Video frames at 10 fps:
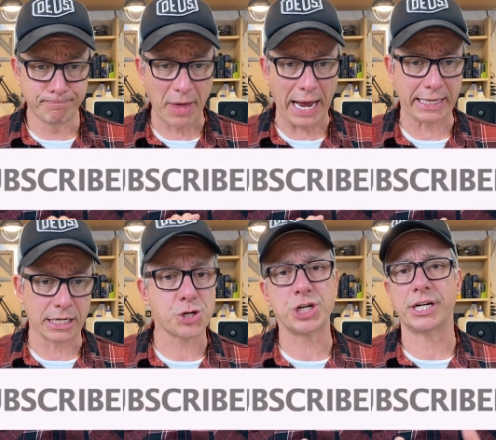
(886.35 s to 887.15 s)
I
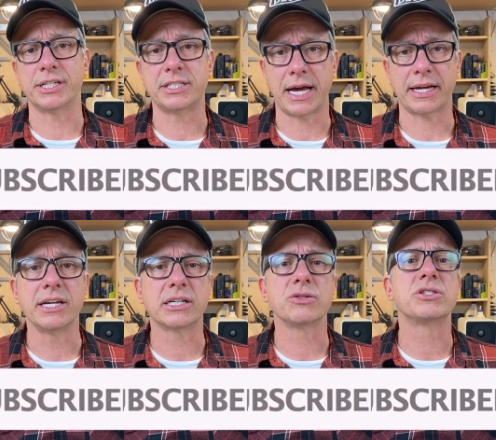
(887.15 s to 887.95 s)
can share the
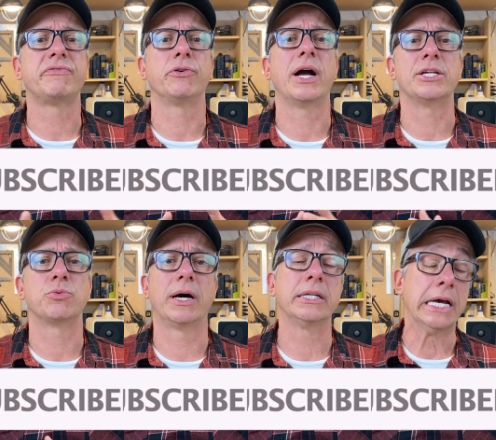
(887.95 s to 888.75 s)
technicals if you guys
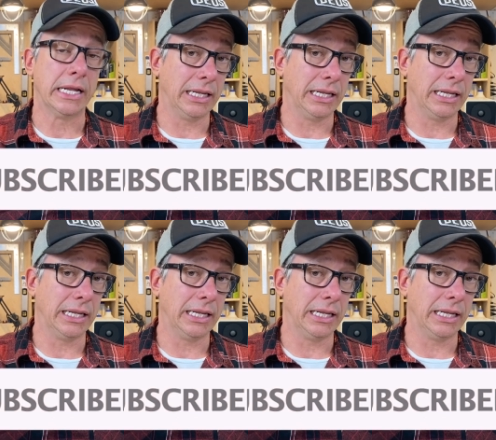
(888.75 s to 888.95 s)
want.